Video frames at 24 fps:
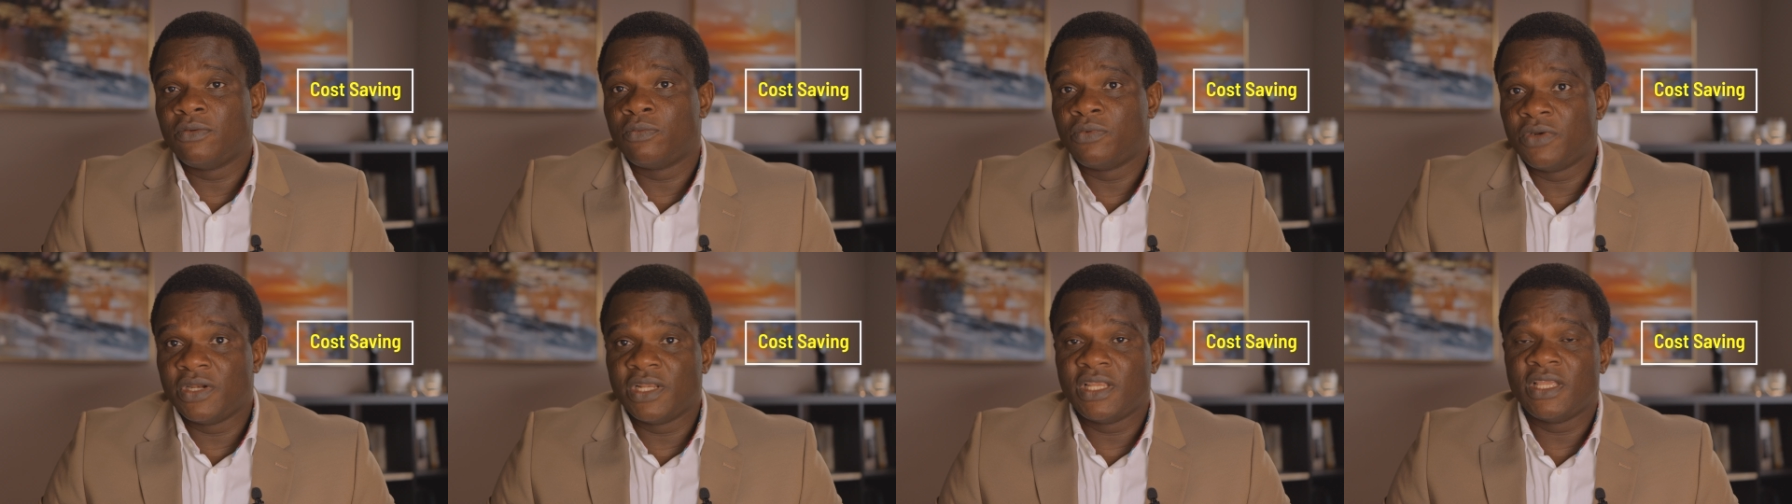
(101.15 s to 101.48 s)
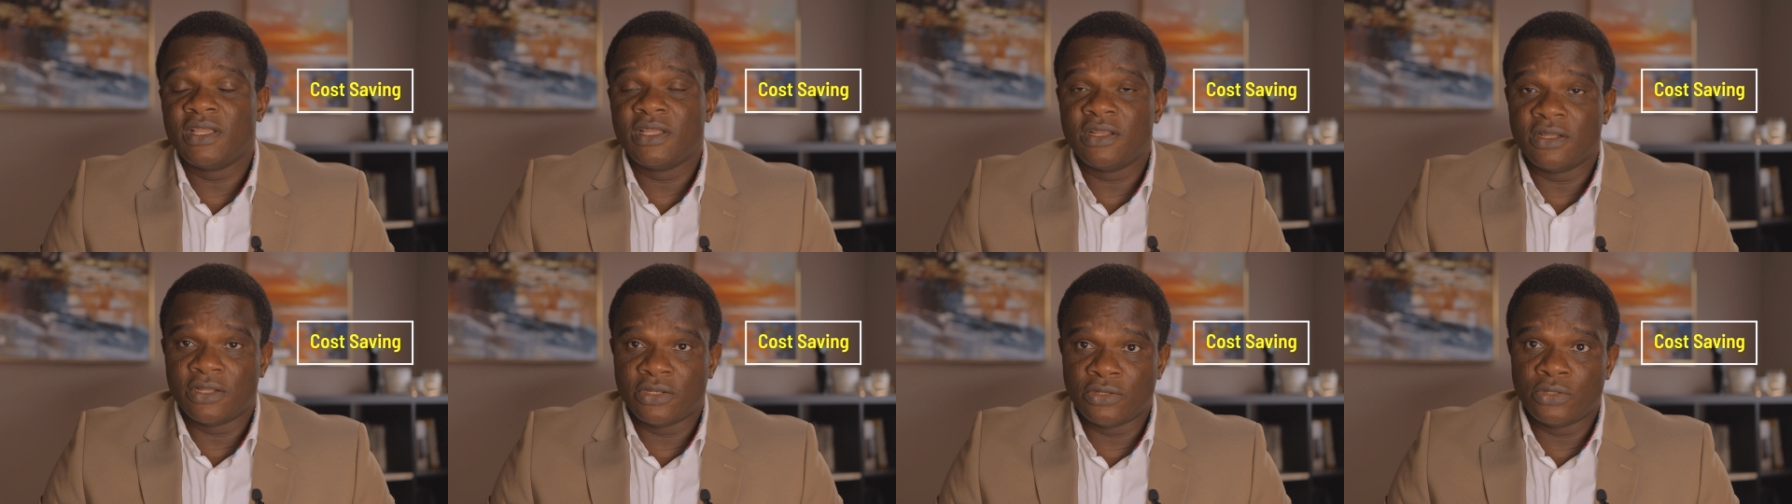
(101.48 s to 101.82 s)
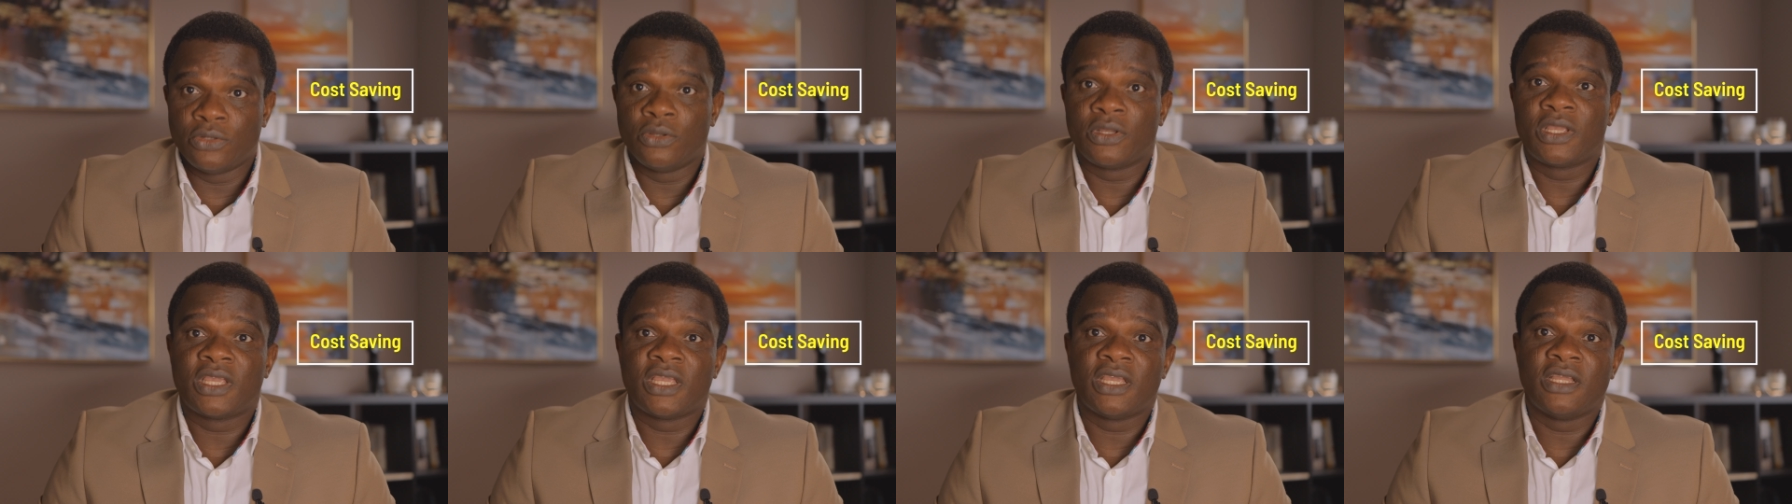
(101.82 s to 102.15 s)
really are
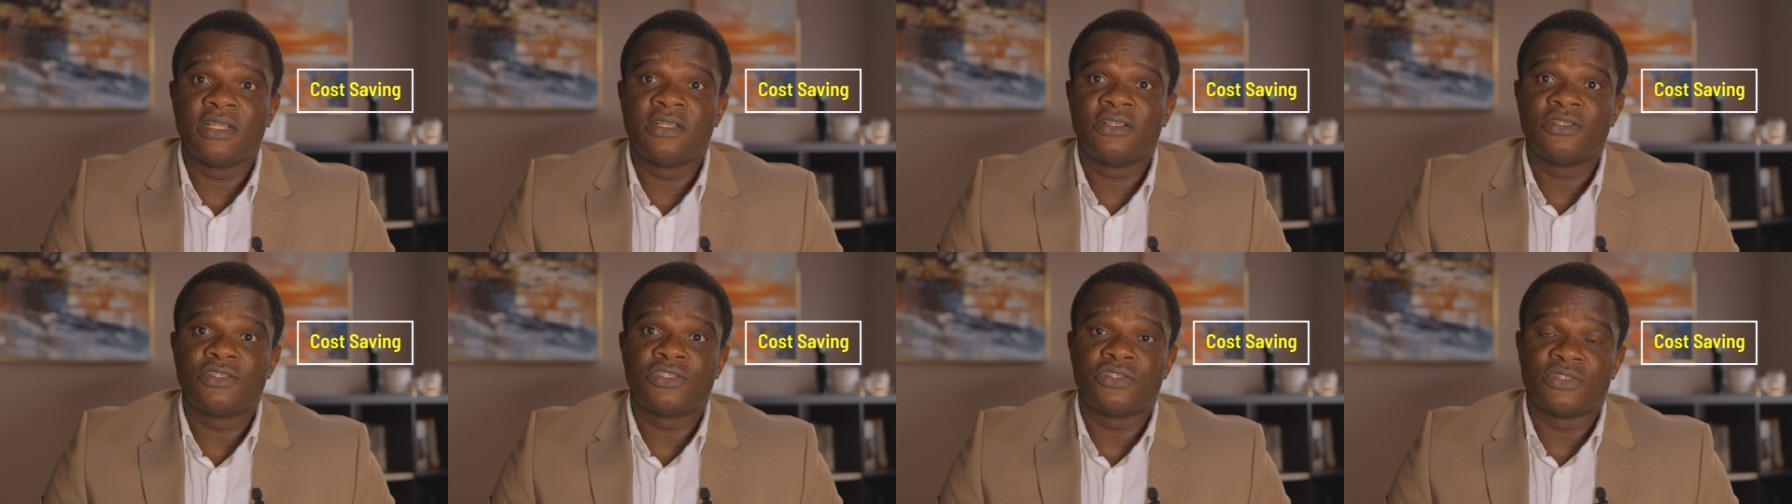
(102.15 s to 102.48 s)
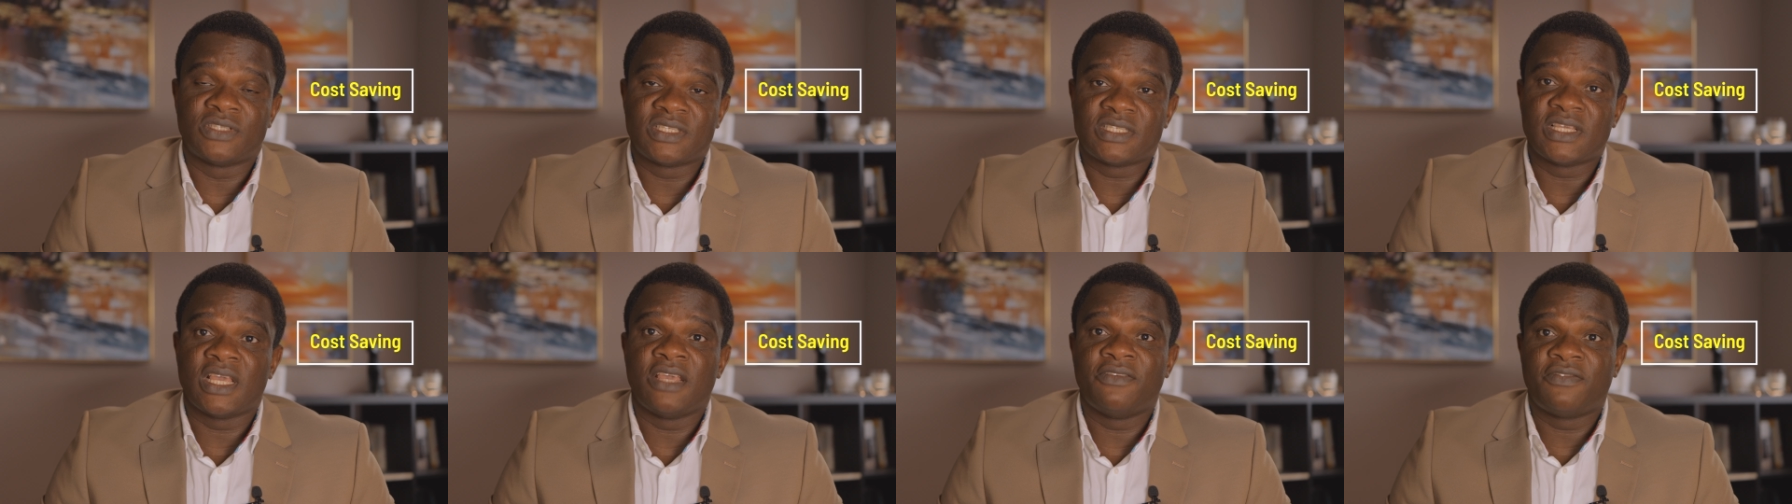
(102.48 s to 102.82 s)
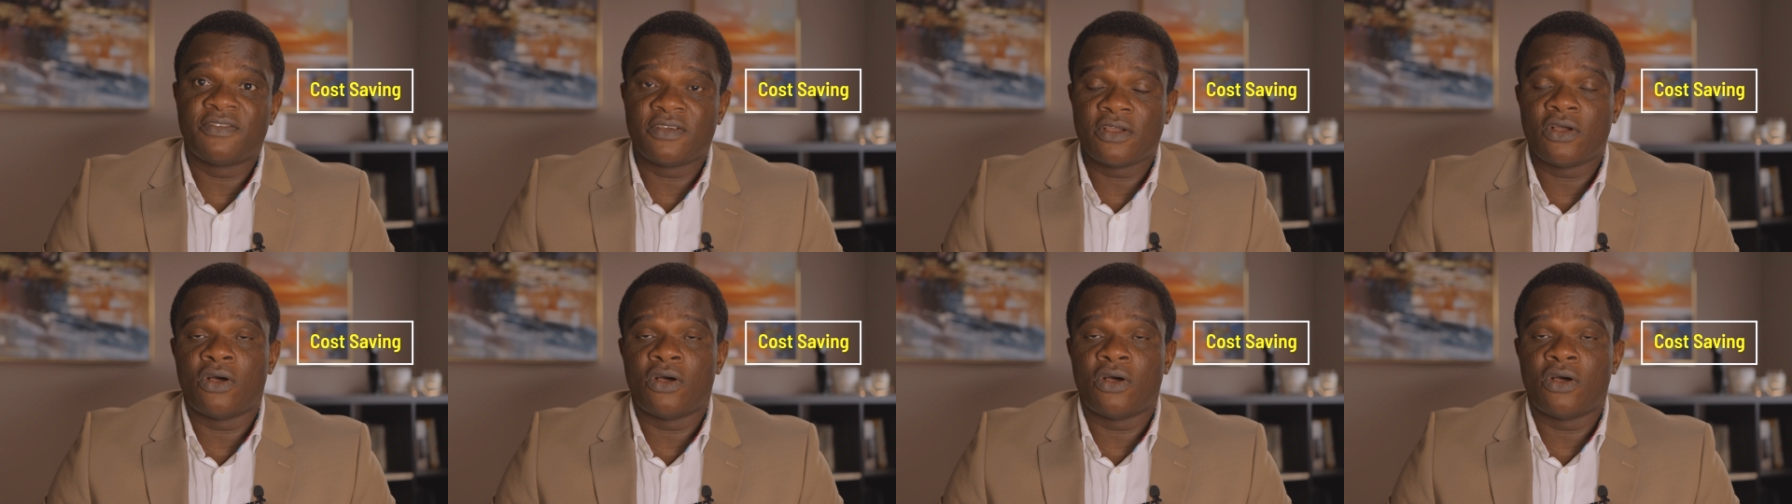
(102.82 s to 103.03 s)
looking to save